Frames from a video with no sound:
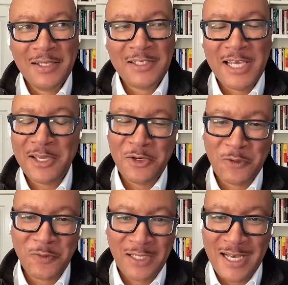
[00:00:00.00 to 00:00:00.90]
take in your
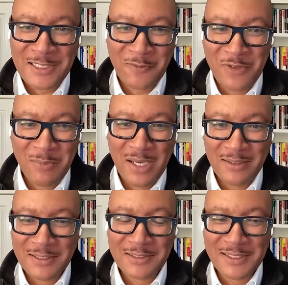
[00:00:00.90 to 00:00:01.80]
philosophy by
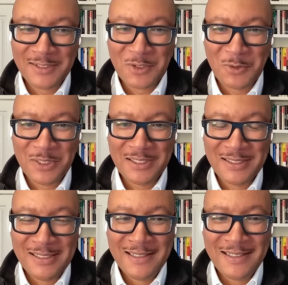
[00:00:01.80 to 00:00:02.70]
listening to a,
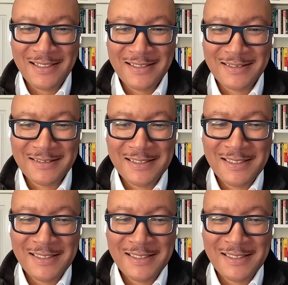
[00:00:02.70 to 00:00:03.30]
a,